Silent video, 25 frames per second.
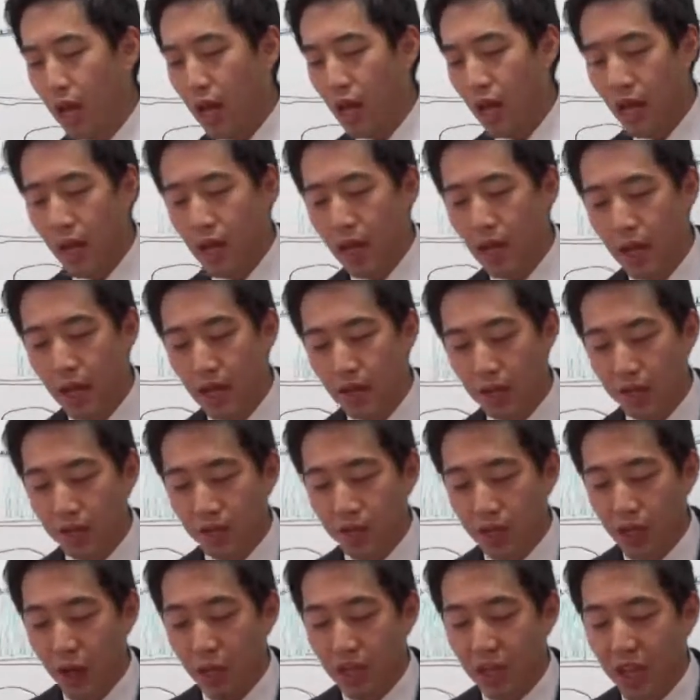
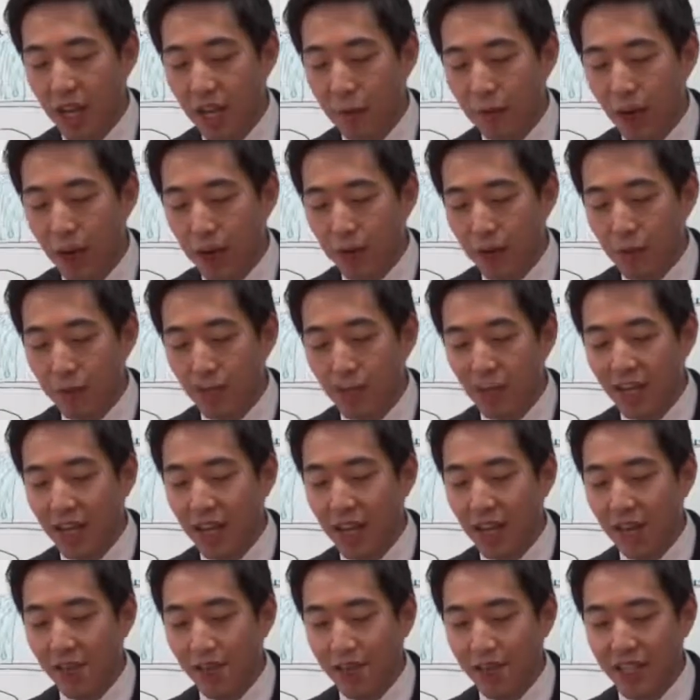uh, something about the
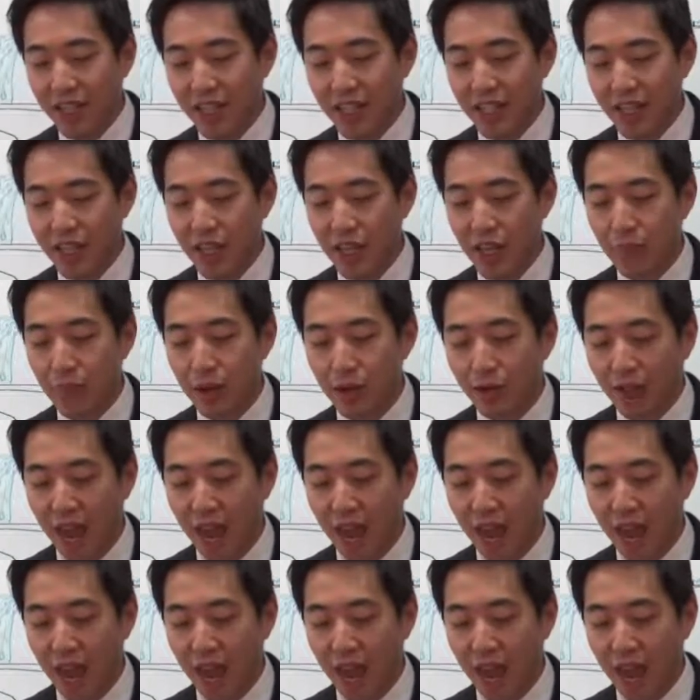belief system